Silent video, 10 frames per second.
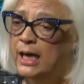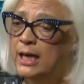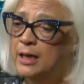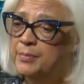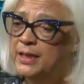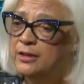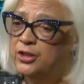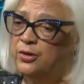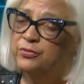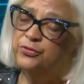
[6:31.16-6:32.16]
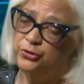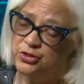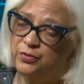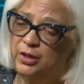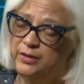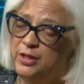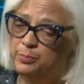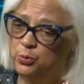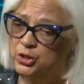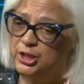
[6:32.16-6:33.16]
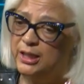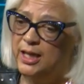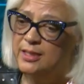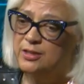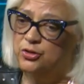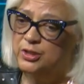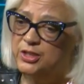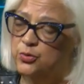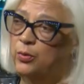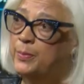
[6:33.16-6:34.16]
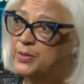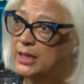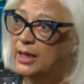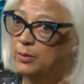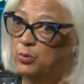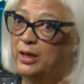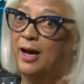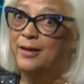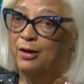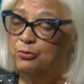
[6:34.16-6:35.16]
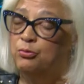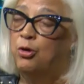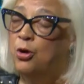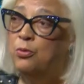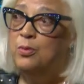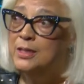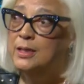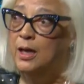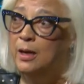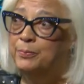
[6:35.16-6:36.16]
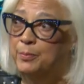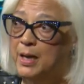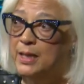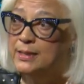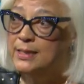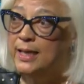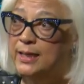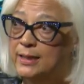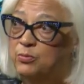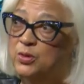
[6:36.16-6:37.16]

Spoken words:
first of all, in the abortion case, they're disrupting Roe was a compromise, and it